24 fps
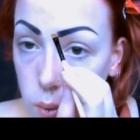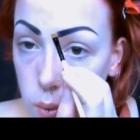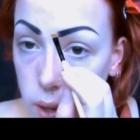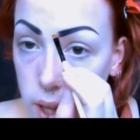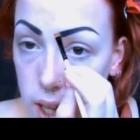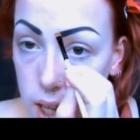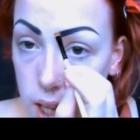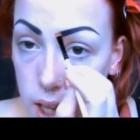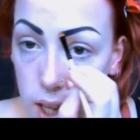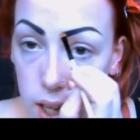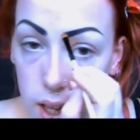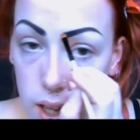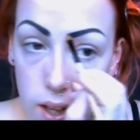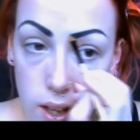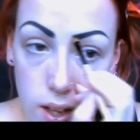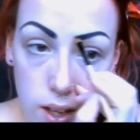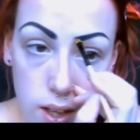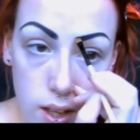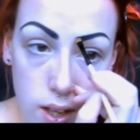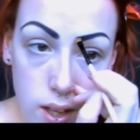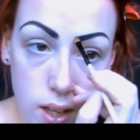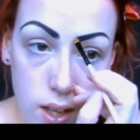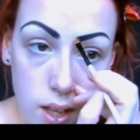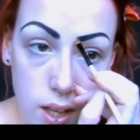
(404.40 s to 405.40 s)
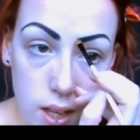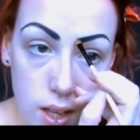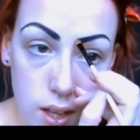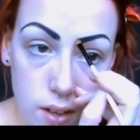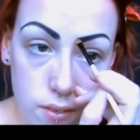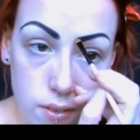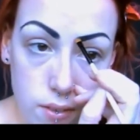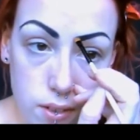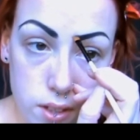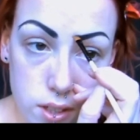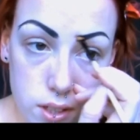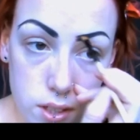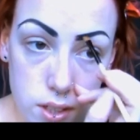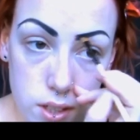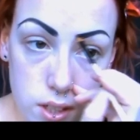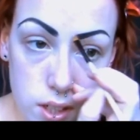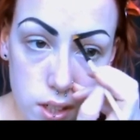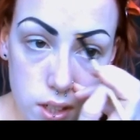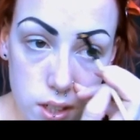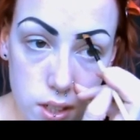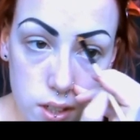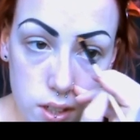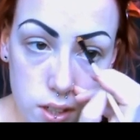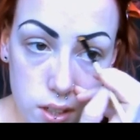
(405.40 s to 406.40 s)
away, and we're just
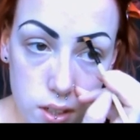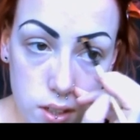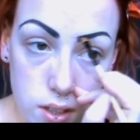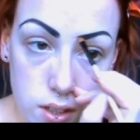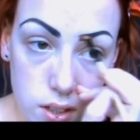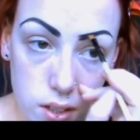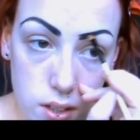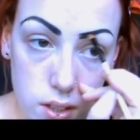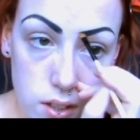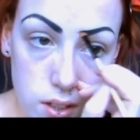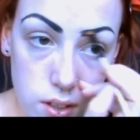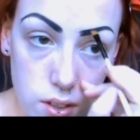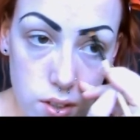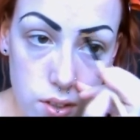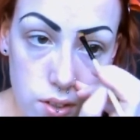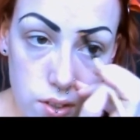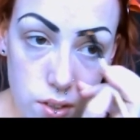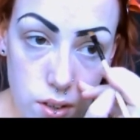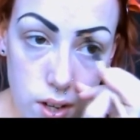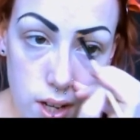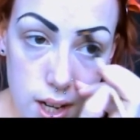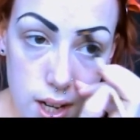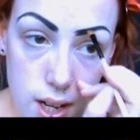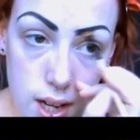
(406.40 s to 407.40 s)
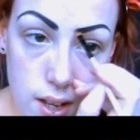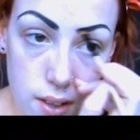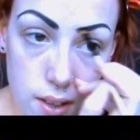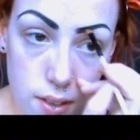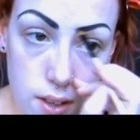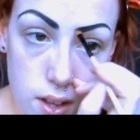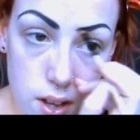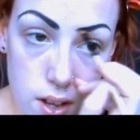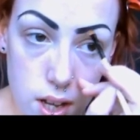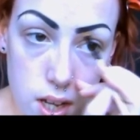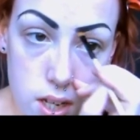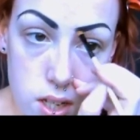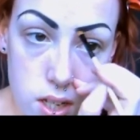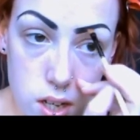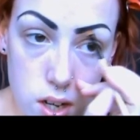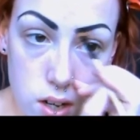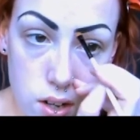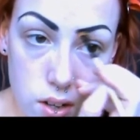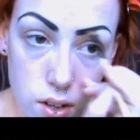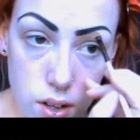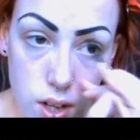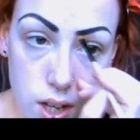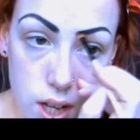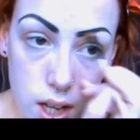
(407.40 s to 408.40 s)
gonna drag the
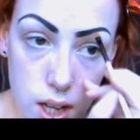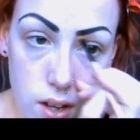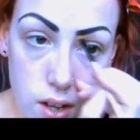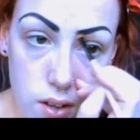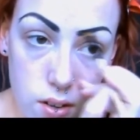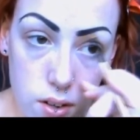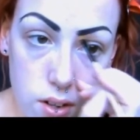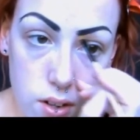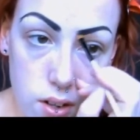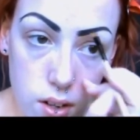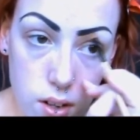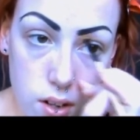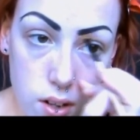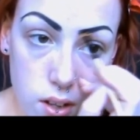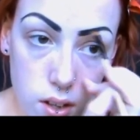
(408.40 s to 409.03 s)
eyeshadow out.